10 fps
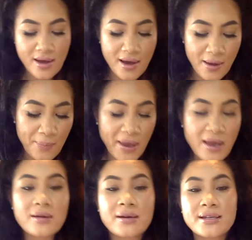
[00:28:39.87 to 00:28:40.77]

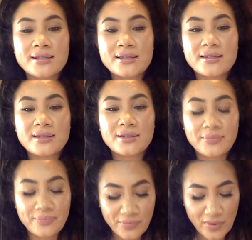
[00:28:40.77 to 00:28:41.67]
Appearance.
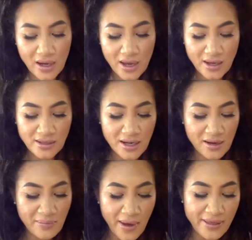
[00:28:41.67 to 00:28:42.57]

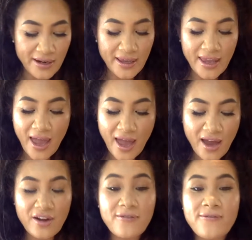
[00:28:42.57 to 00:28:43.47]
Didn't bother to
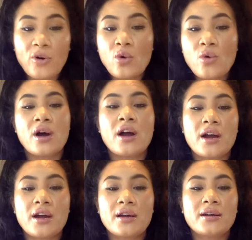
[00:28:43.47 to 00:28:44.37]
care
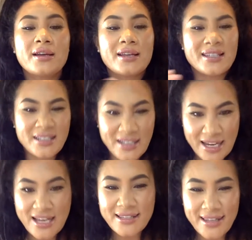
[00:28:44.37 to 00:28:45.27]
for
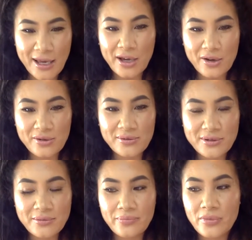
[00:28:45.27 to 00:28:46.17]
details.
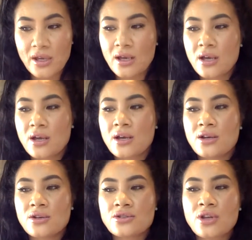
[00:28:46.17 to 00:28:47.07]

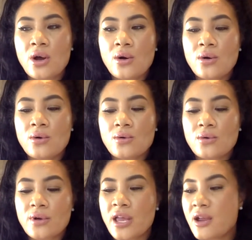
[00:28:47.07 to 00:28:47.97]
So
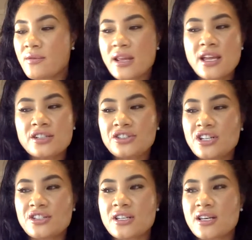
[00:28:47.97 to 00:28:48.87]
here it is.
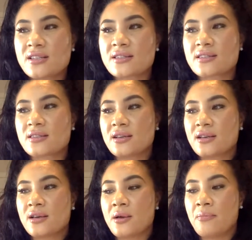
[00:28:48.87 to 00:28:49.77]
She's just
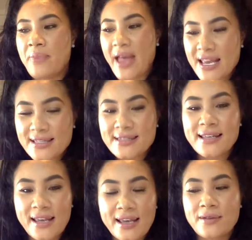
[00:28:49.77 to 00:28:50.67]

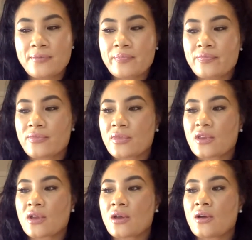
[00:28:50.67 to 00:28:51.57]
basing
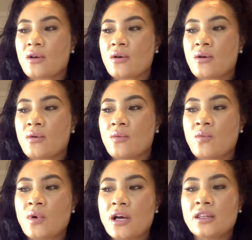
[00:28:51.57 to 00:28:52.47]

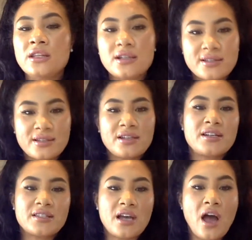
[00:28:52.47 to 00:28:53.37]
what looks
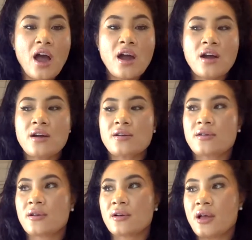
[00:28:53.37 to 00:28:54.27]
good to her
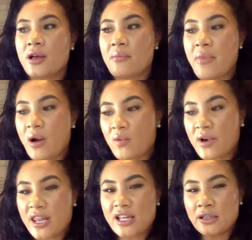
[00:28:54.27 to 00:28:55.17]
by what it